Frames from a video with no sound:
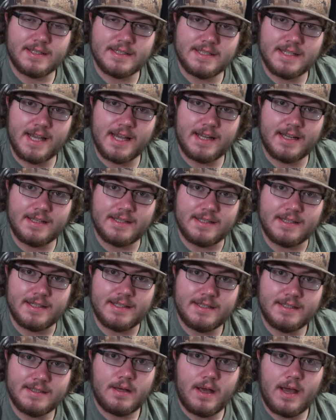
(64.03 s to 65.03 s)

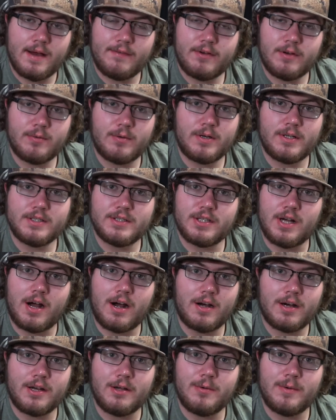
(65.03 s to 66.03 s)
secondly, everyone's
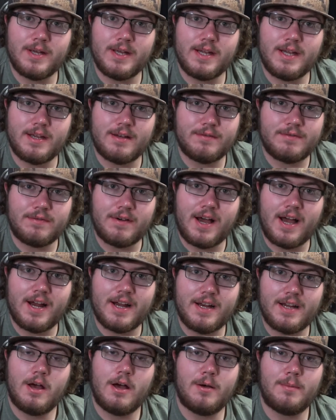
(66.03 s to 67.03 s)
arguing and
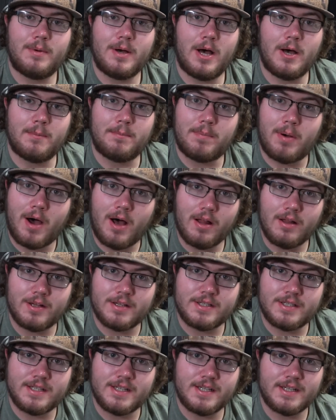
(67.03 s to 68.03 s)
fighting about
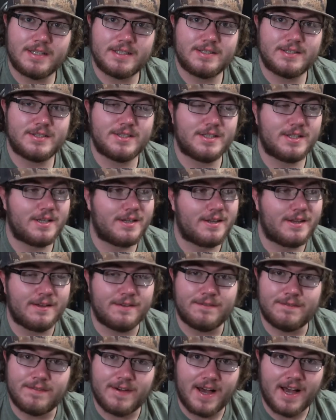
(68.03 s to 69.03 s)
politics, the
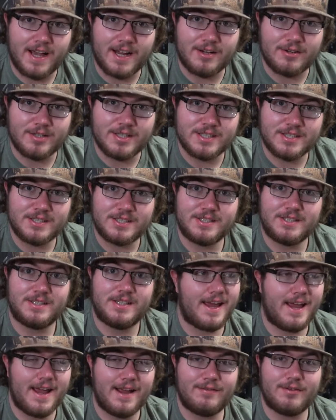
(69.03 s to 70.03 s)
virus,
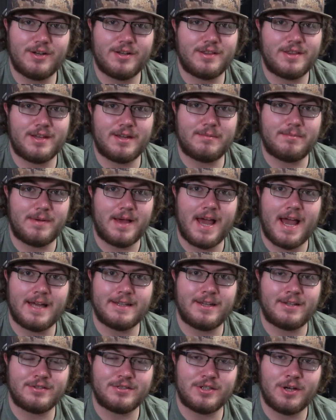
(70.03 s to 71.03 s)
everything
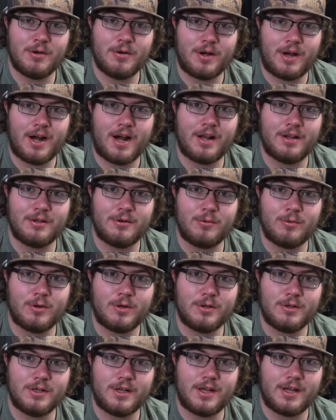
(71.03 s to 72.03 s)
bad that's going on in the
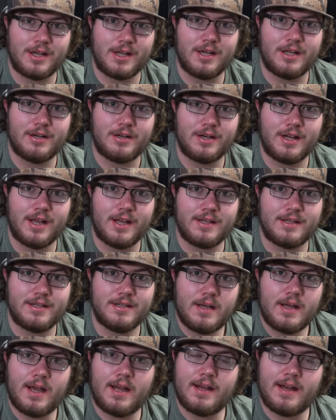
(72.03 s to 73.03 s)
world on the internet,
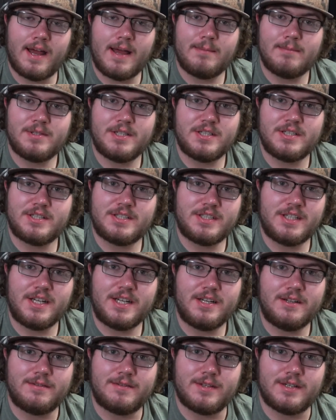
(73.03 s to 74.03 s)
and I'm just
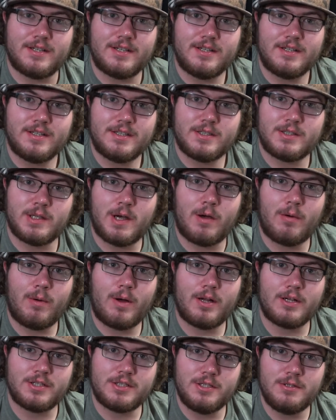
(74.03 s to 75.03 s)
sick of it. So I
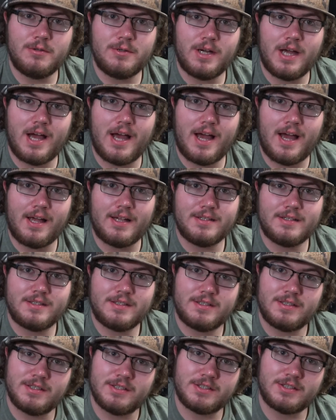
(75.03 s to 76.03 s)
want you
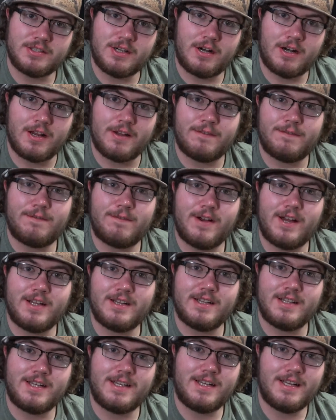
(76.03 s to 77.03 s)
guys to start a
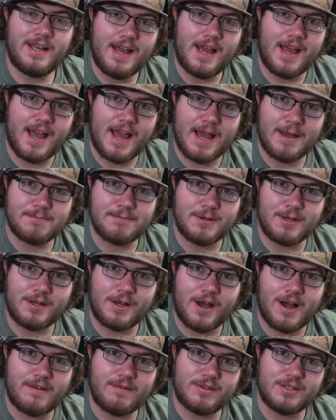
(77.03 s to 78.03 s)
friendly, happy
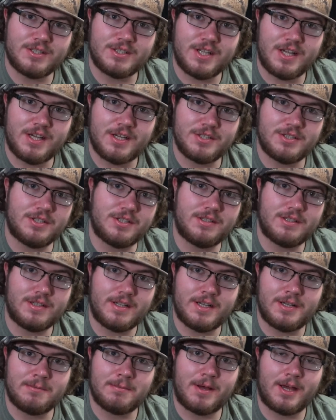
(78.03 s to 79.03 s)
conversation
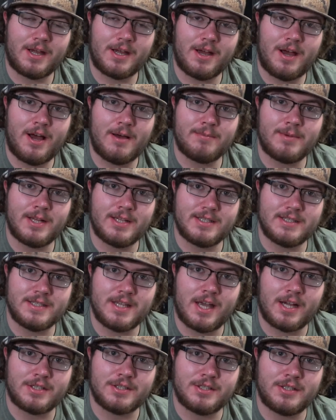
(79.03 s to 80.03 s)
in my comment
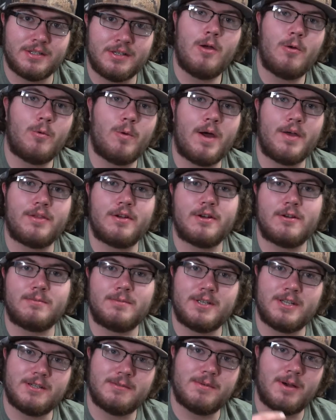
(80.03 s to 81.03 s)
section, whether it
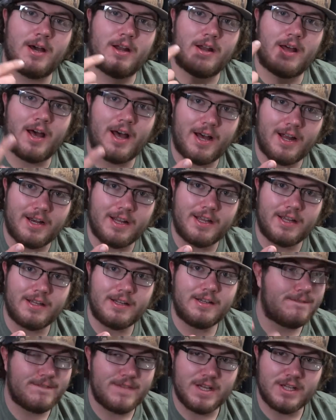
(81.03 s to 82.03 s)
be about
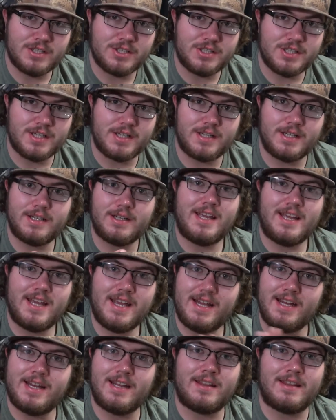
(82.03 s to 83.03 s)
hunting, fishing,
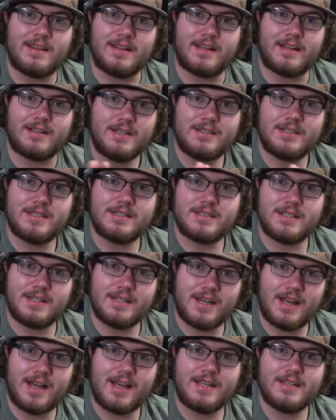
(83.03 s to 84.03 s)
anything. Just a
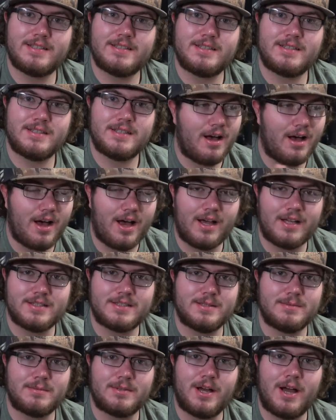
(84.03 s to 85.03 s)
nice,
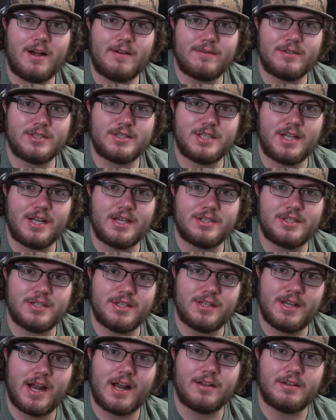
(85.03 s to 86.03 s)
awesome
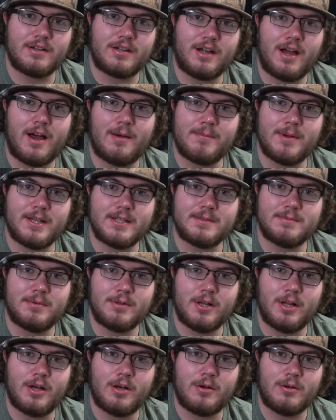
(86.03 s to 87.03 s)
conversation down in the comments
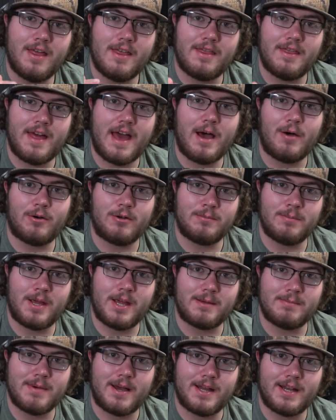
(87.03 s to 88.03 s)
below. That would
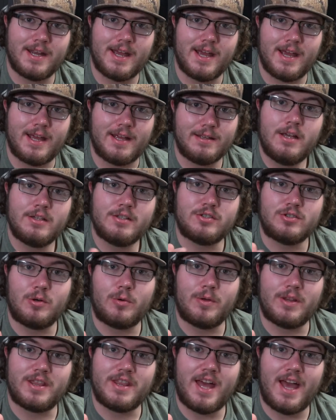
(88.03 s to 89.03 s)
make my day. So
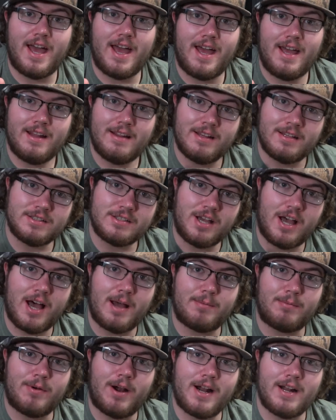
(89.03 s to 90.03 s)
with that, let's
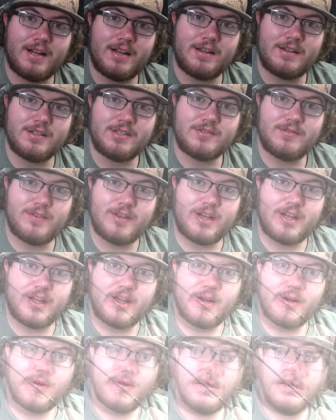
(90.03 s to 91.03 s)
hop right into this
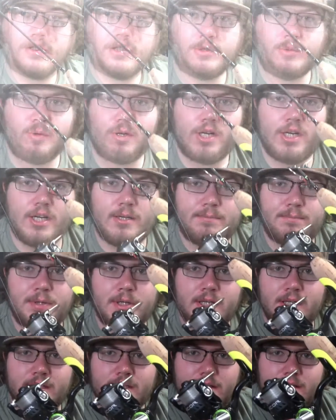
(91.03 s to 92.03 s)
video. So we're gonna
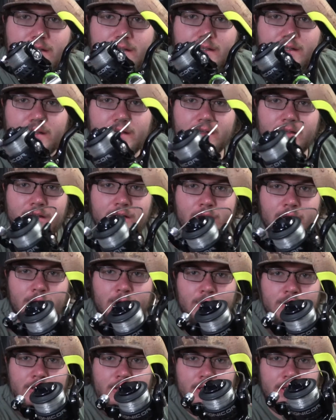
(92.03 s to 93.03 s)
put the
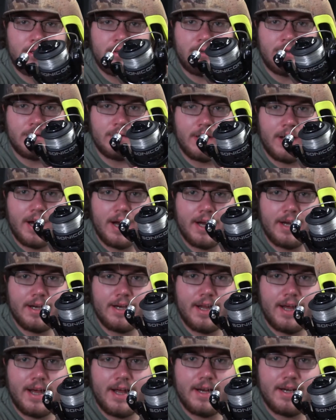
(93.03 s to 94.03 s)
old
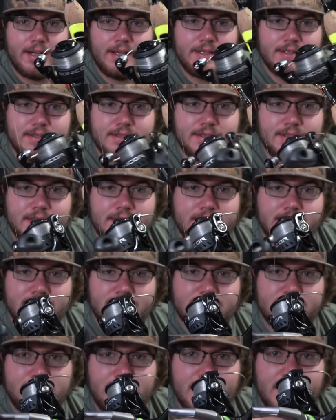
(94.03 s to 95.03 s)
granddaddy's
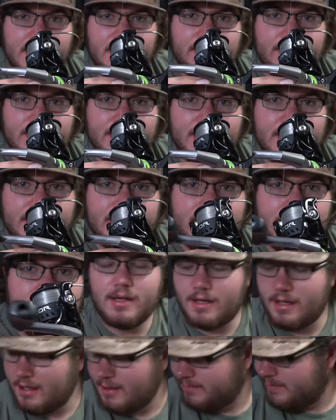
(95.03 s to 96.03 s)
spinning reel
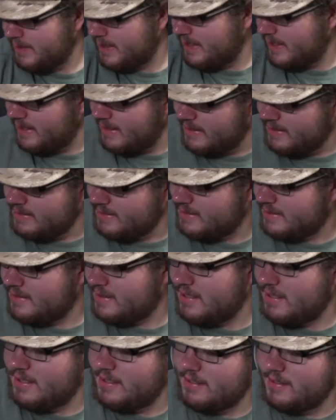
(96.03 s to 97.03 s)
up against